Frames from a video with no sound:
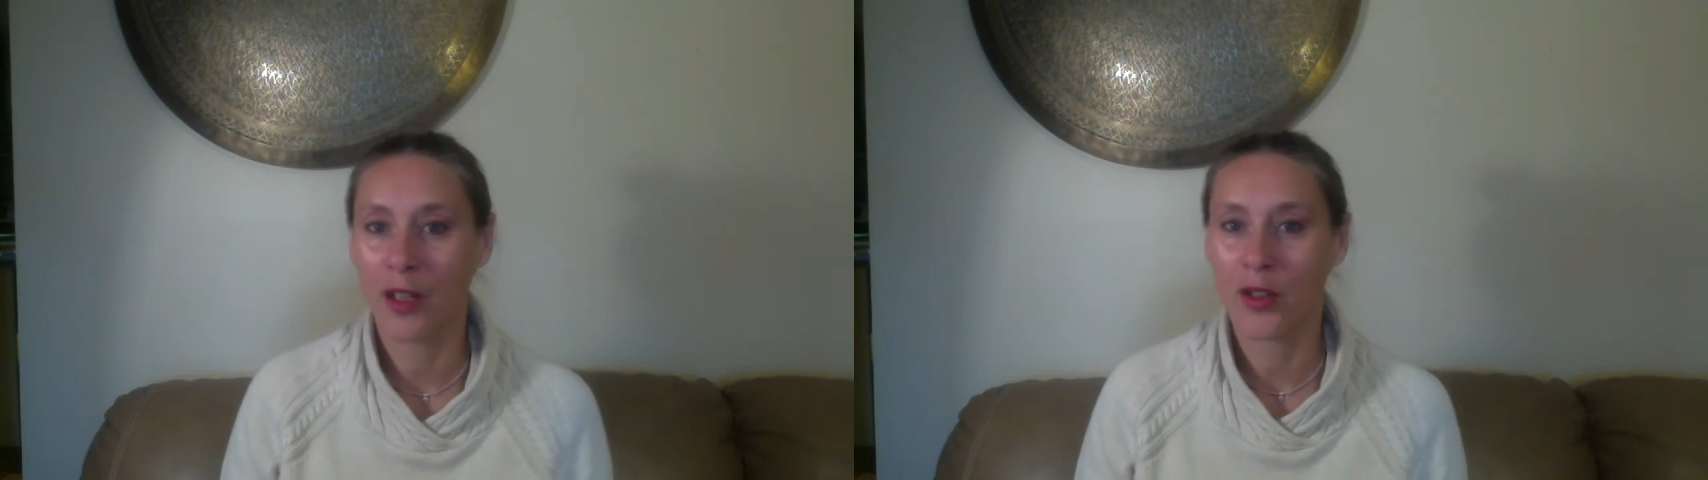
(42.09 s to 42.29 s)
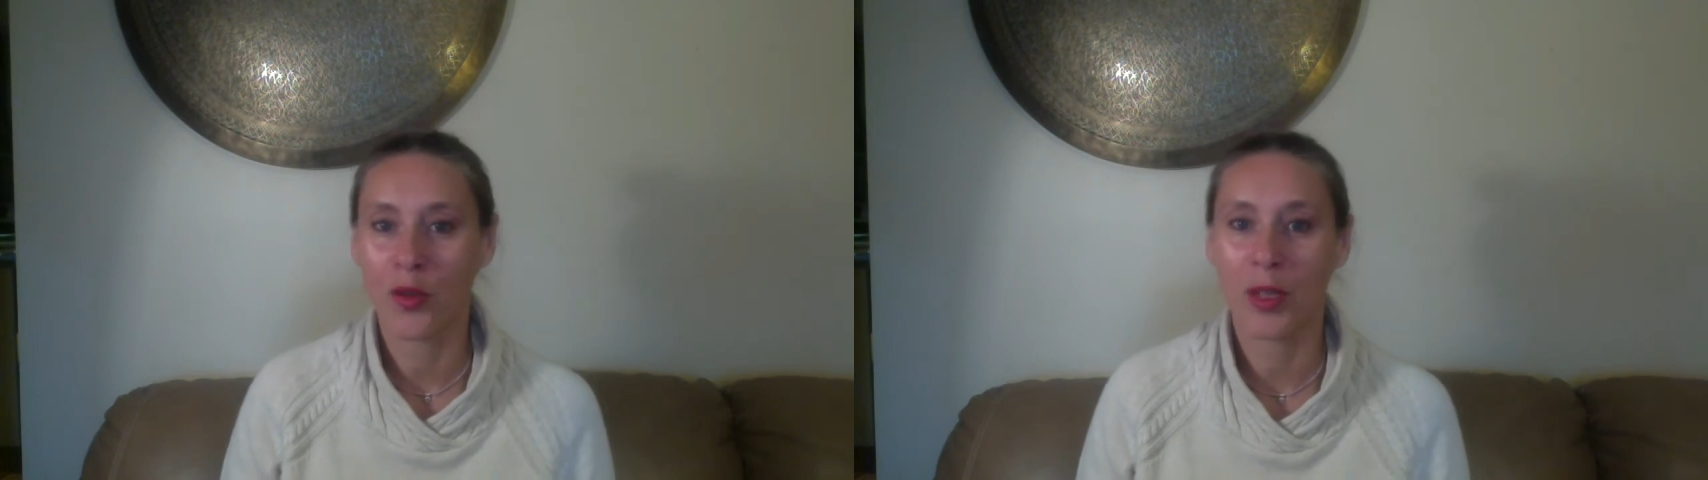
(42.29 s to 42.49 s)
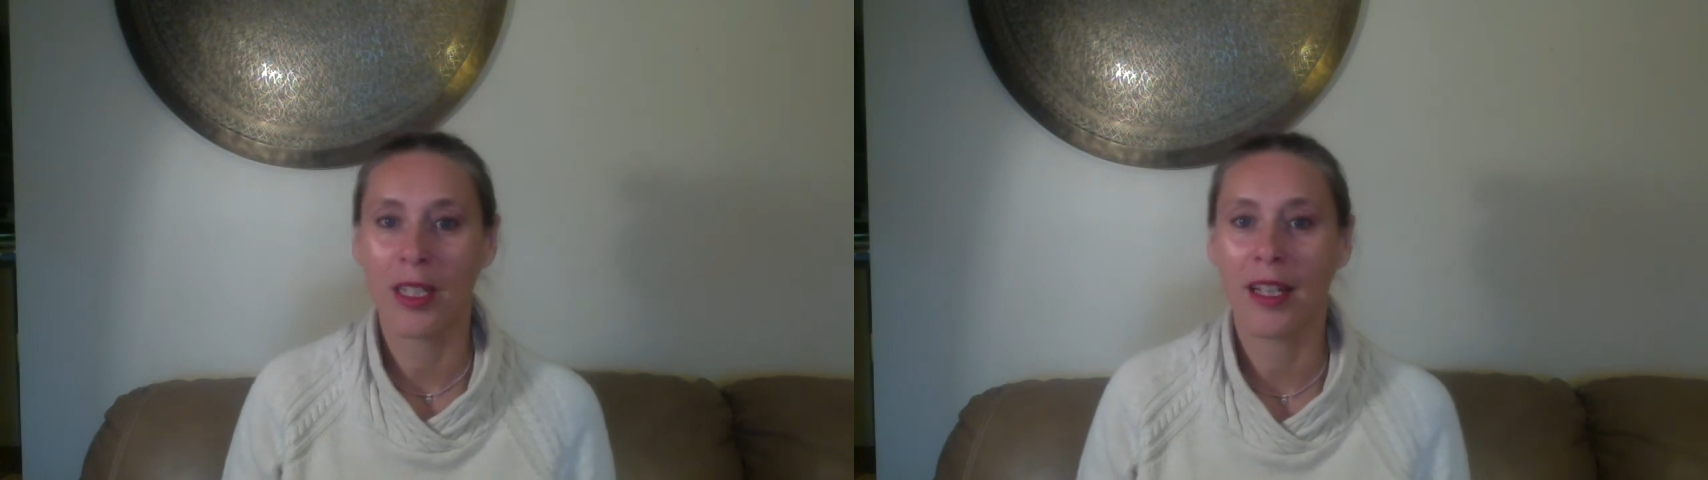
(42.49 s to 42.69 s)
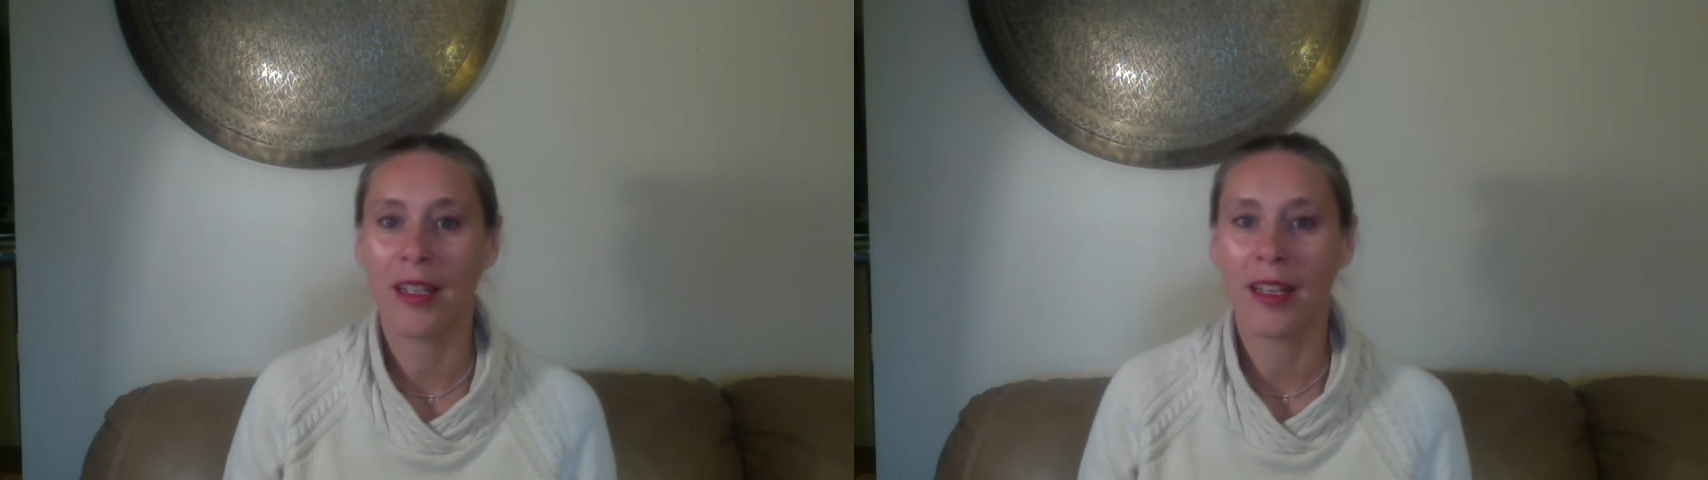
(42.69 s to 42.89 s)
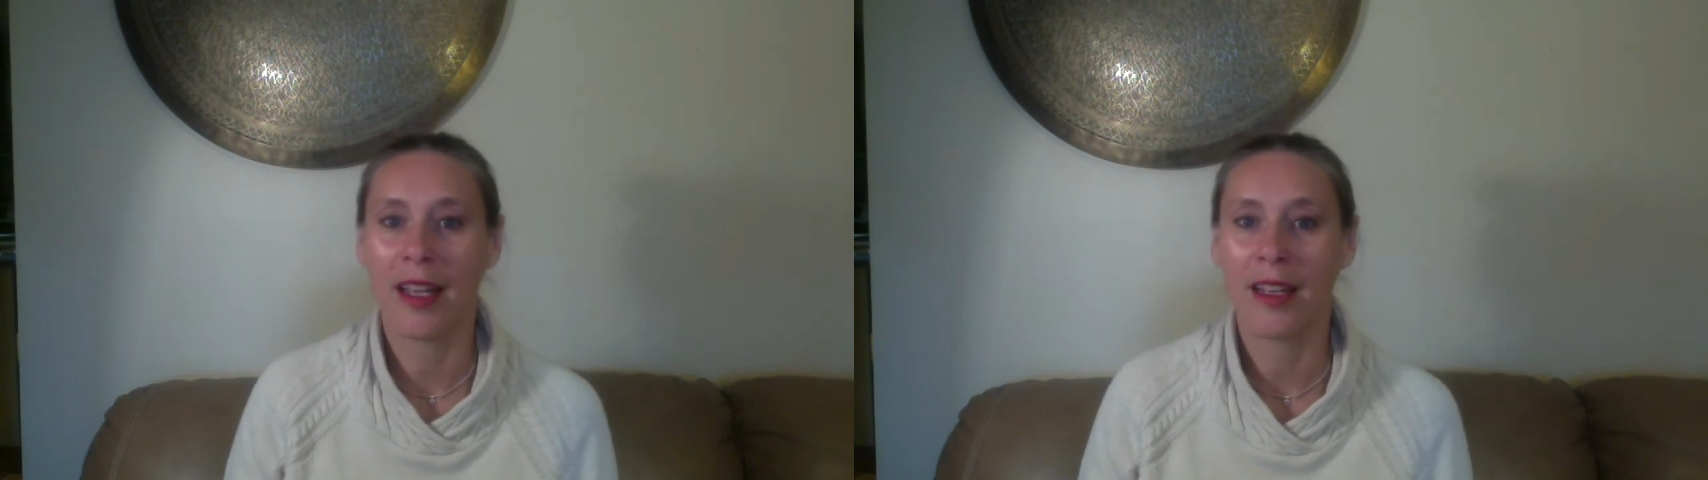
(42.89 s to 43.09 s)

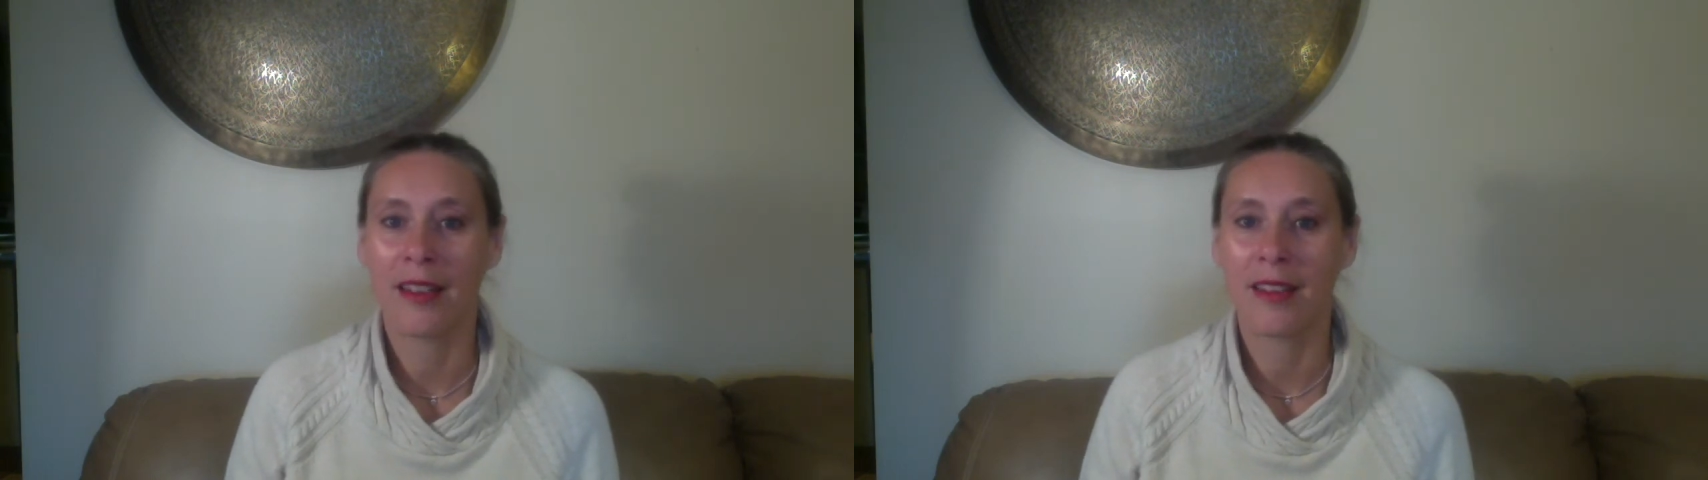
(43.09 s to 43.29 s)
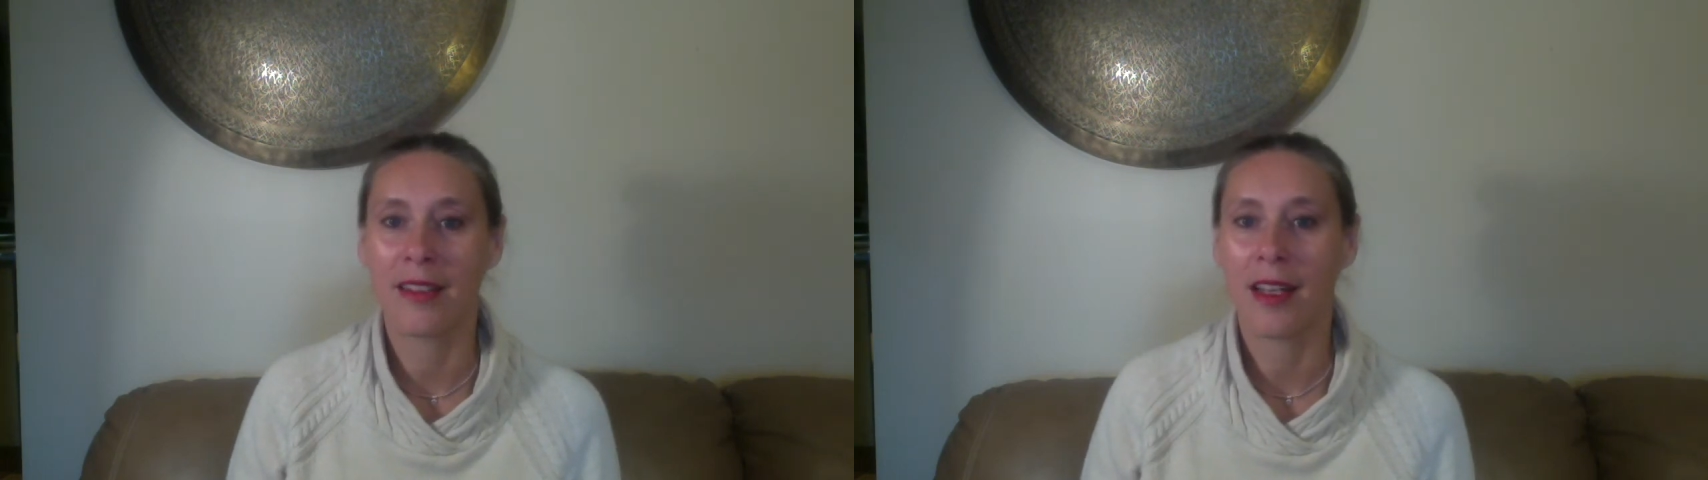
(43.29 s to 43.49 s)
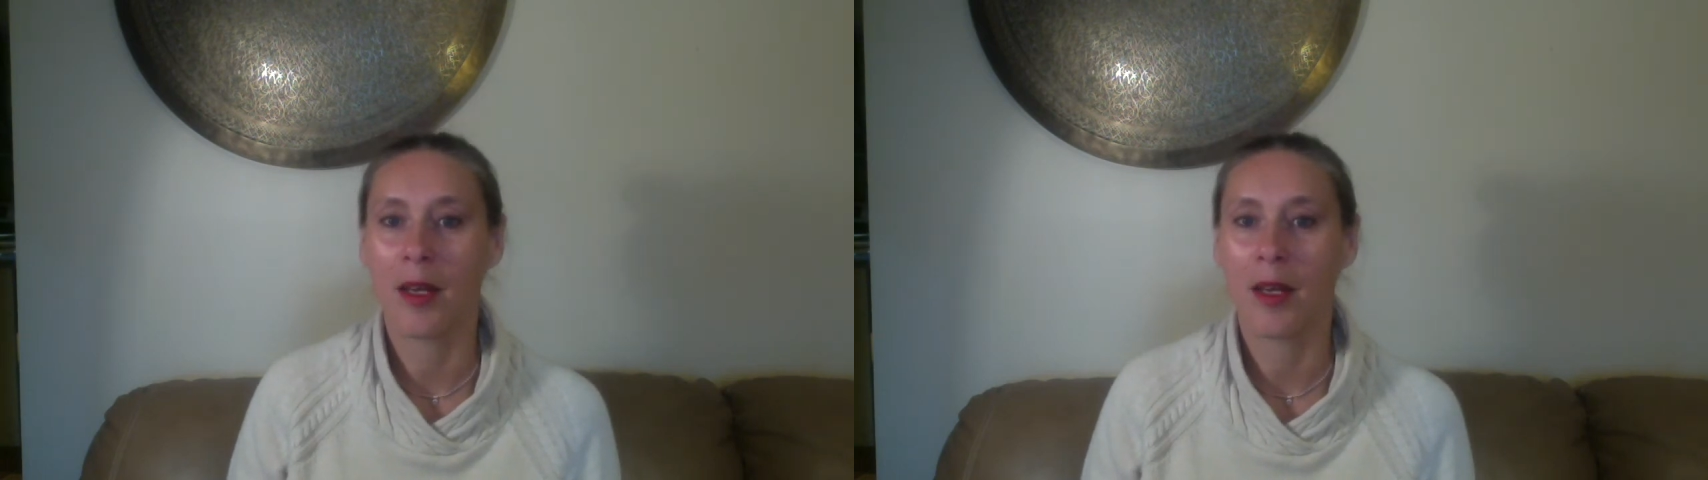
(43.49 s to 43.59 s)
Katrina and